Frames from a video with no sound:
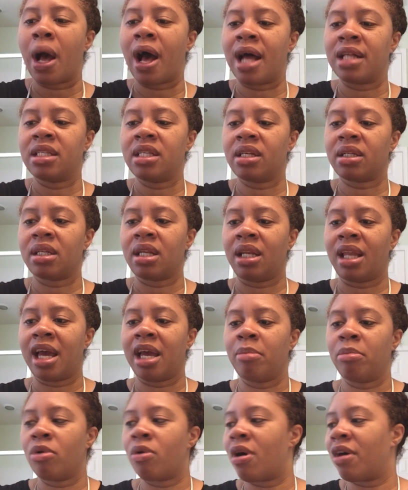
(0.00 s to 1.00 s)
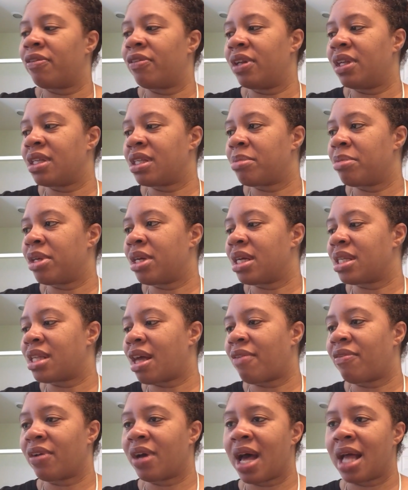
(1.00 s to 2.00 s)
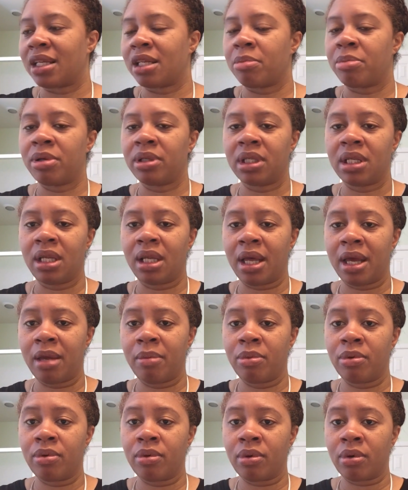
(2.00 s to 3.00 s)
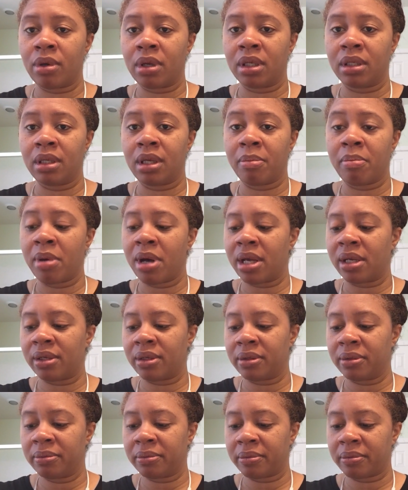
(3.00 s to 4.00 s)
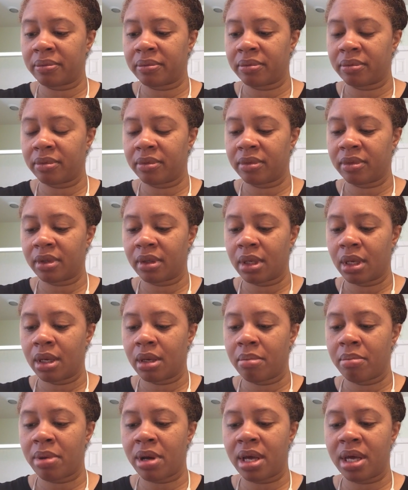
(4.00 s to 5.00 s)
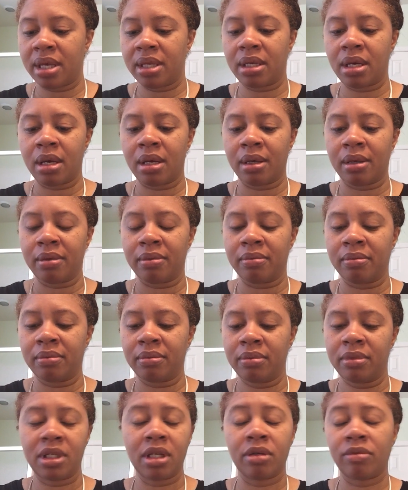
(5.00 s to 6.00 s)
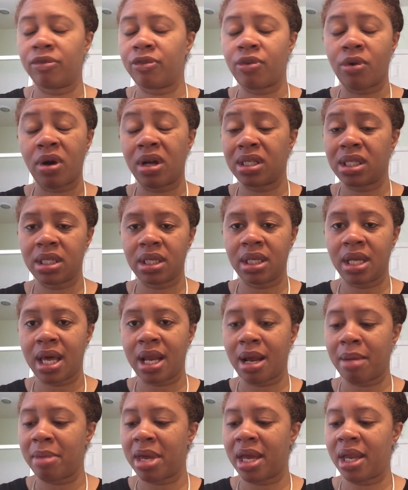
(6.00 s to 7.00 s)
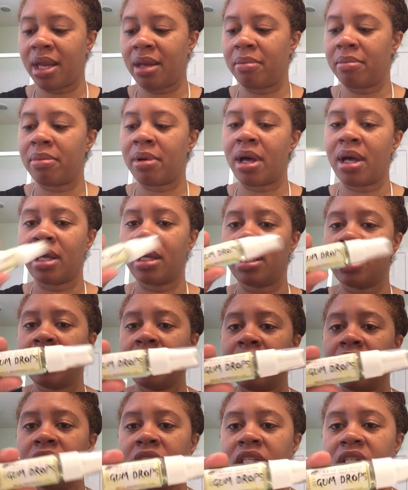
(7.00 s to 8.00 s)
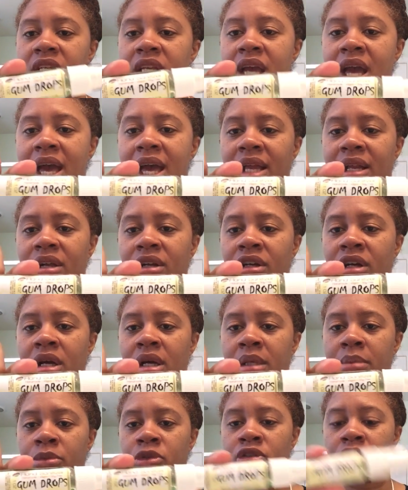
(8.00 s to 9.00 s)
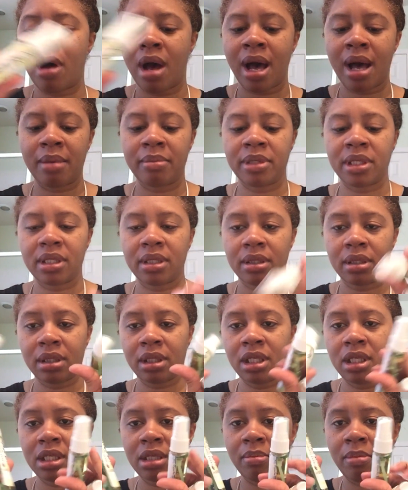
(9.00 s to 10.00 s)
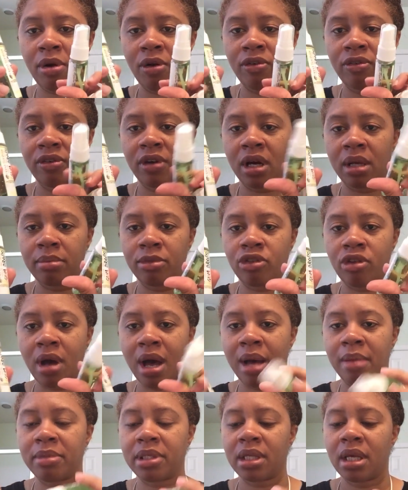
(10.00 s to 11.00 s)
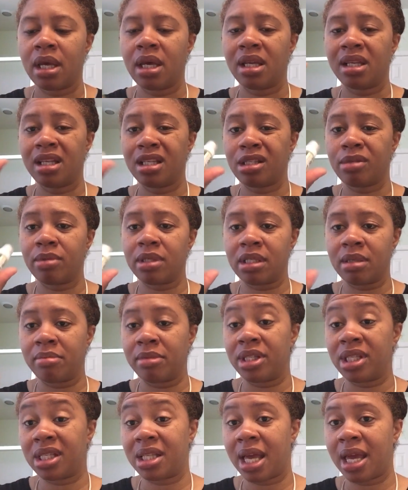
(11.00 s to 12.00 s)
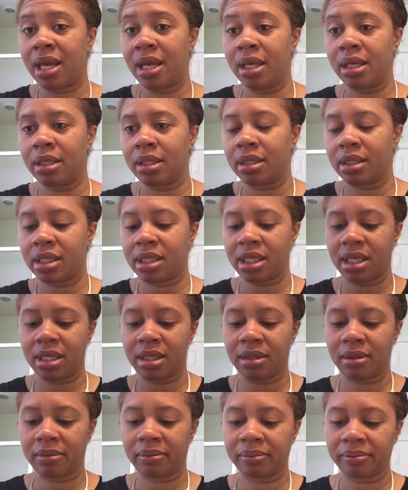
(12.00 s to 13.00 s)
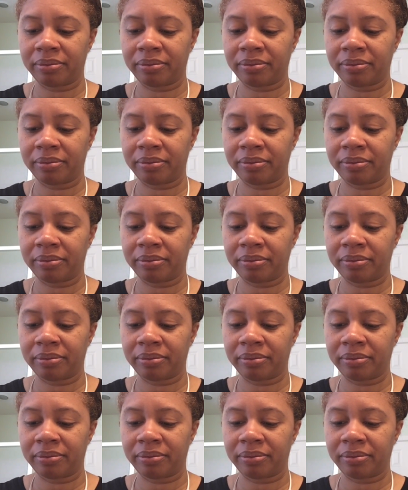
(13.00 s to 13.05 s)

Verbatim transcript: I took the label off of this because I forgot to put the label on the butter, but um, the frosting that I made, but she had a gumdrops. These are both gumdrops. This was a mistake scent.